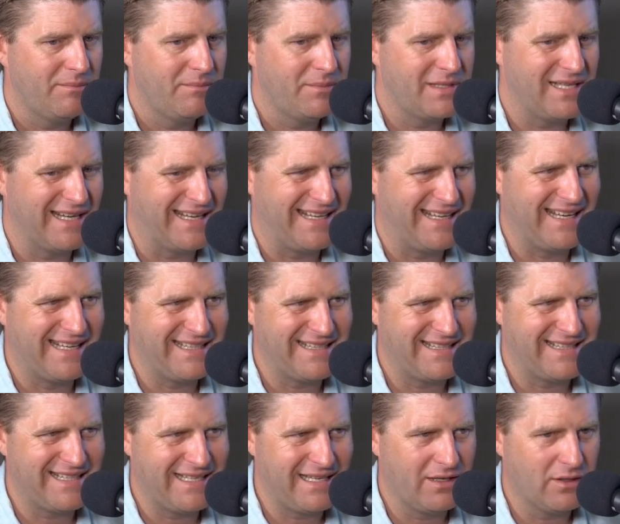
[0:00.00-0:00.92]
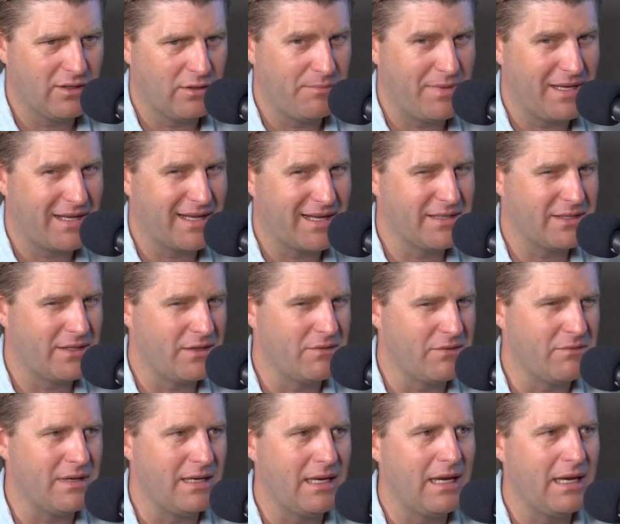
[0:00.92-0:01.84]
to get the deal because
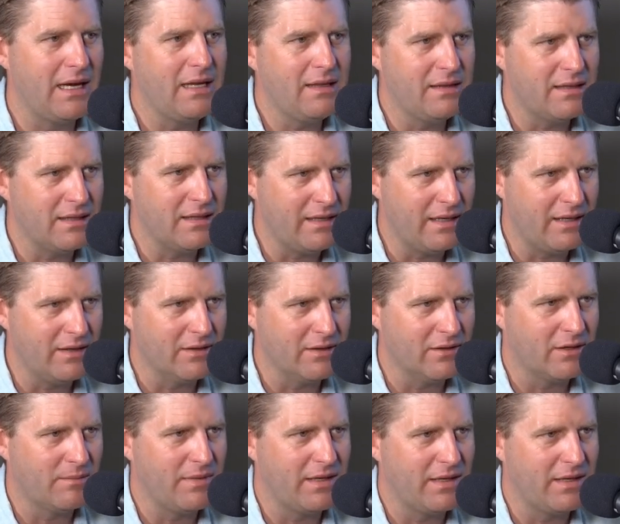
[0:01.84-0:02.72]
you need the deal